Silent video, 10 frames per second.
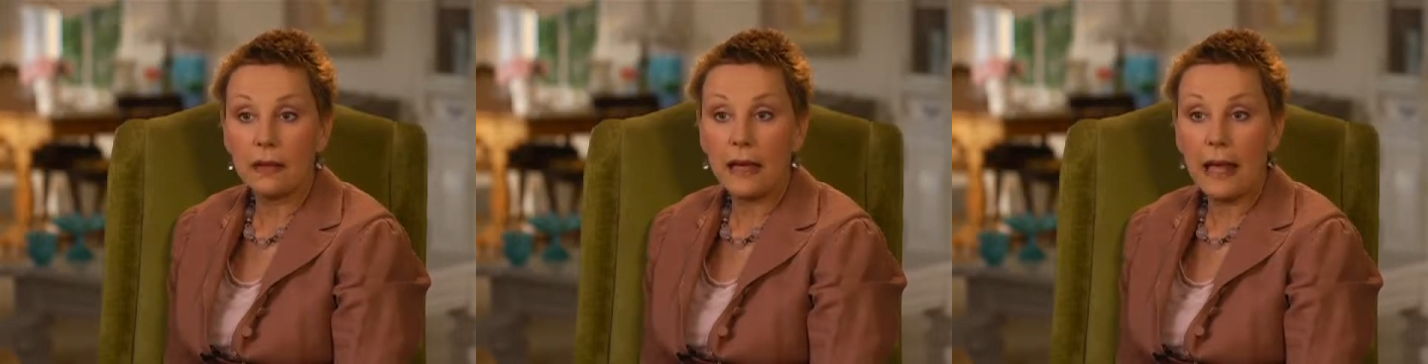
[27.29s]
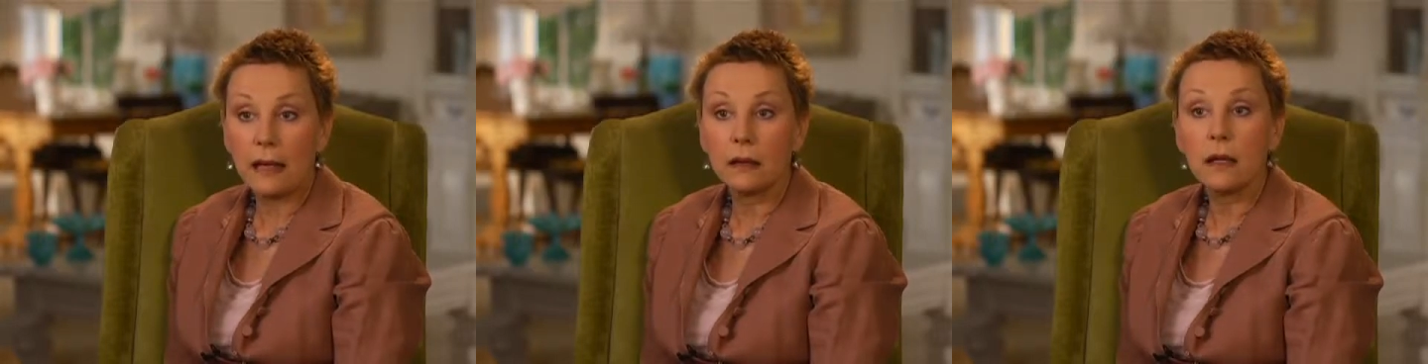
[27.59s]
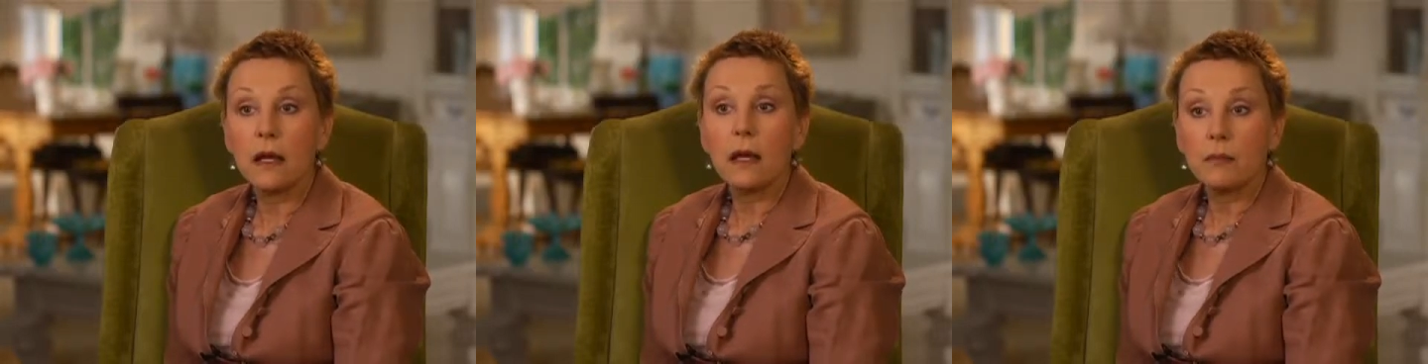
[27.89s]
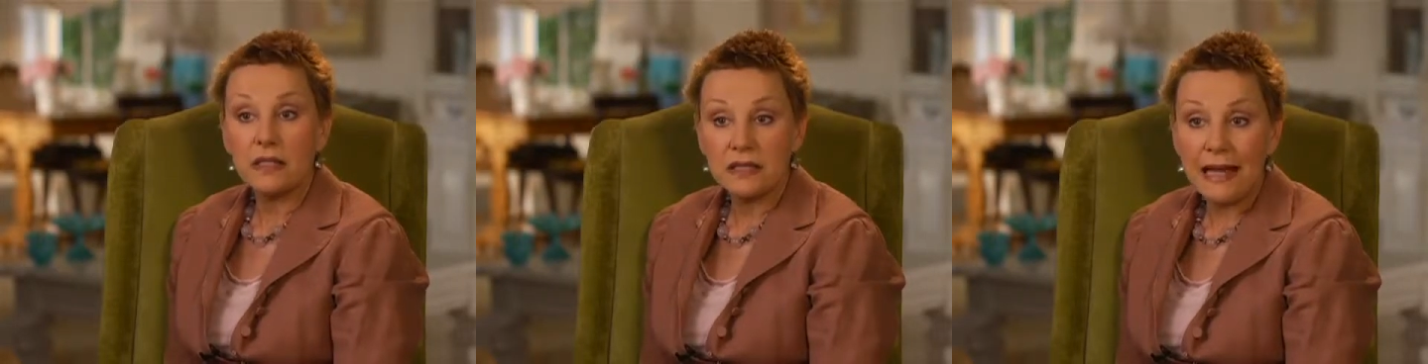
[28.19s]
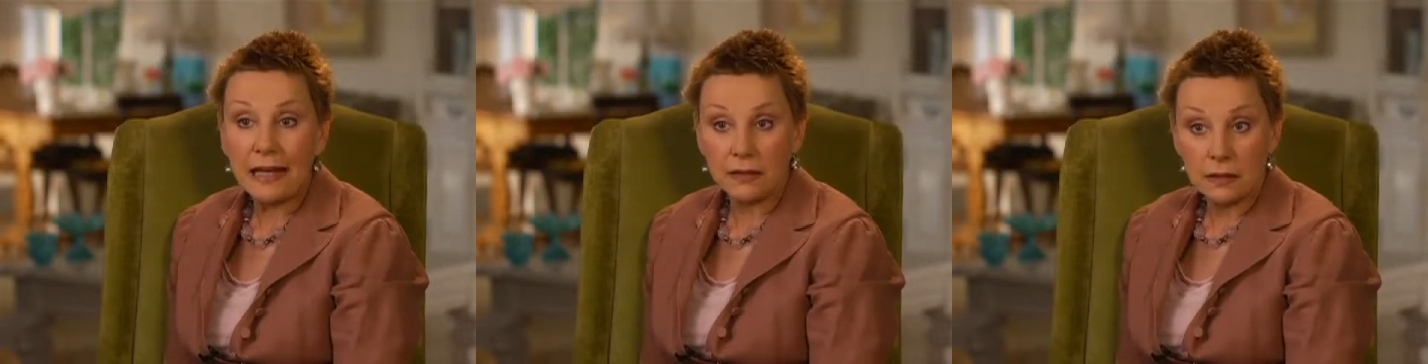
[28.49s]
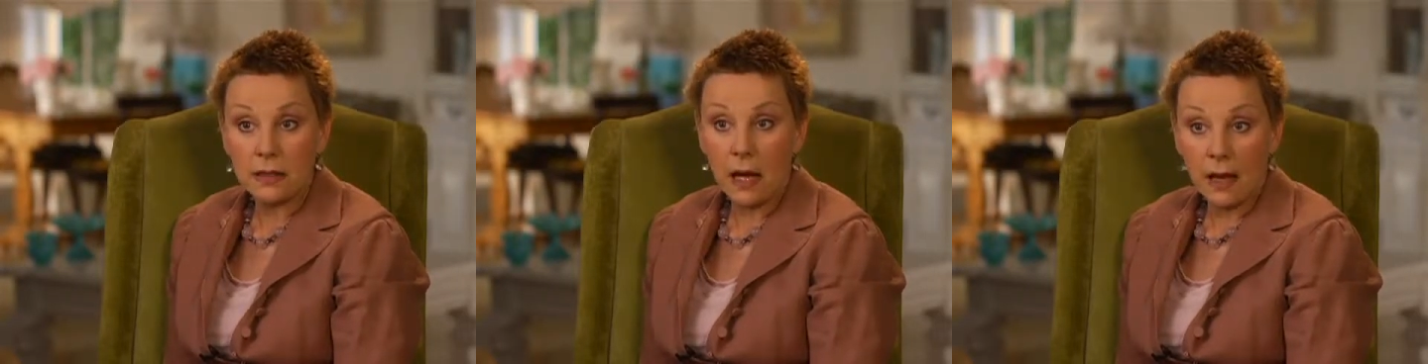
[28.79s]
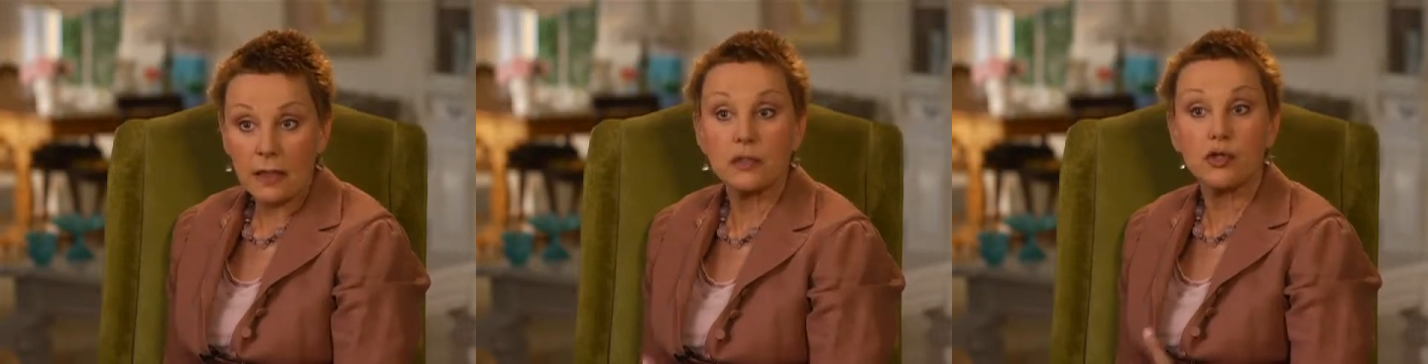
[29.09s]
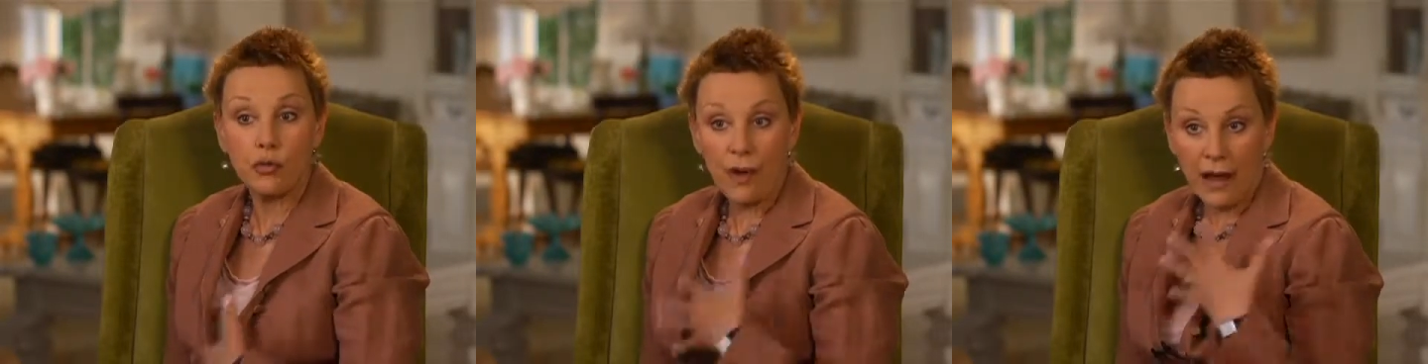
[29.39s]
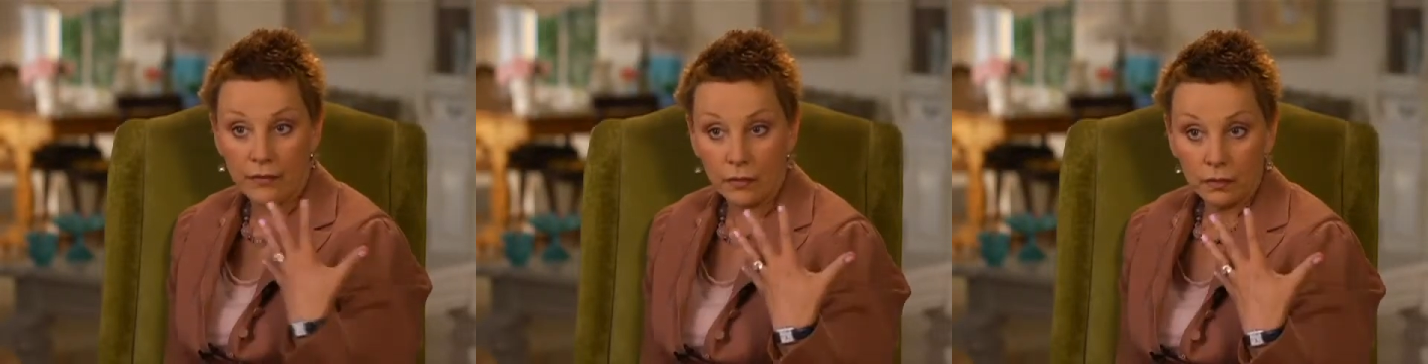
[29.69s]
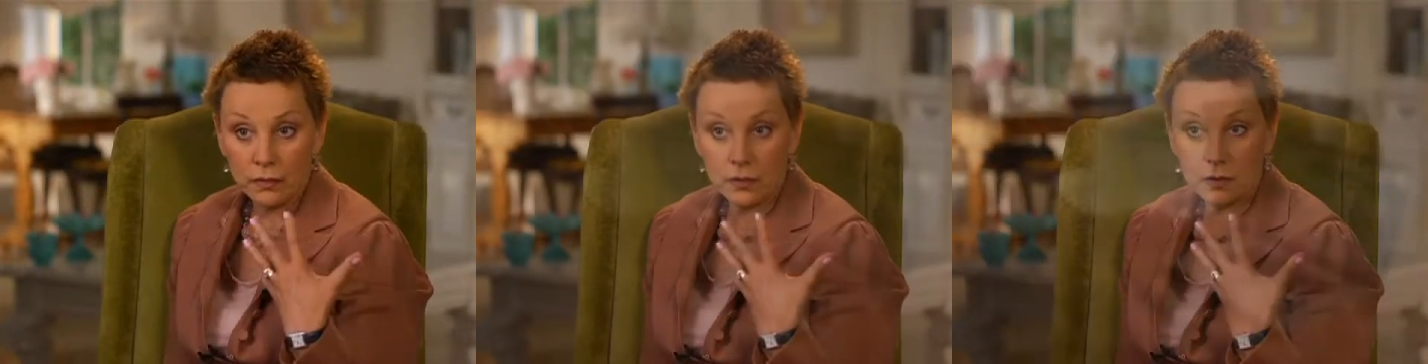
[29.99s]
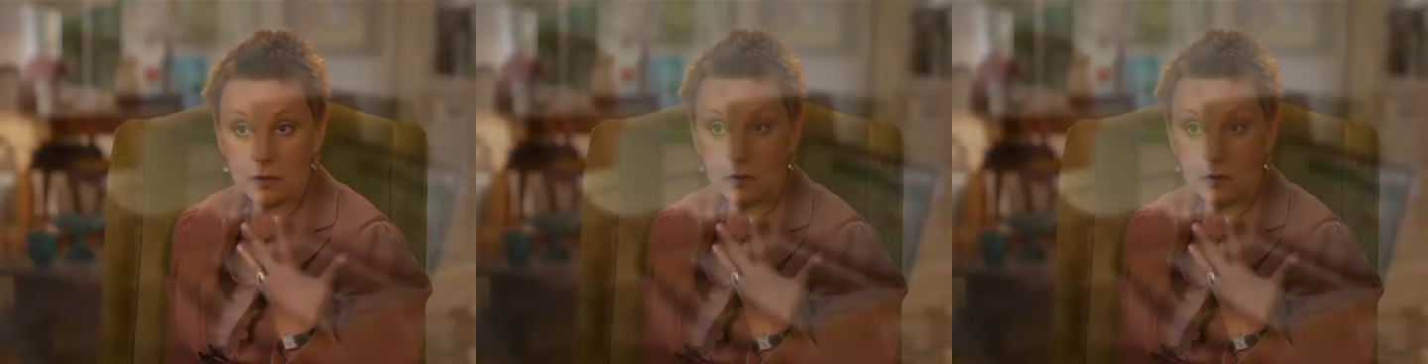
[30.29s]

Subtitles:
It had metastasized, traveled.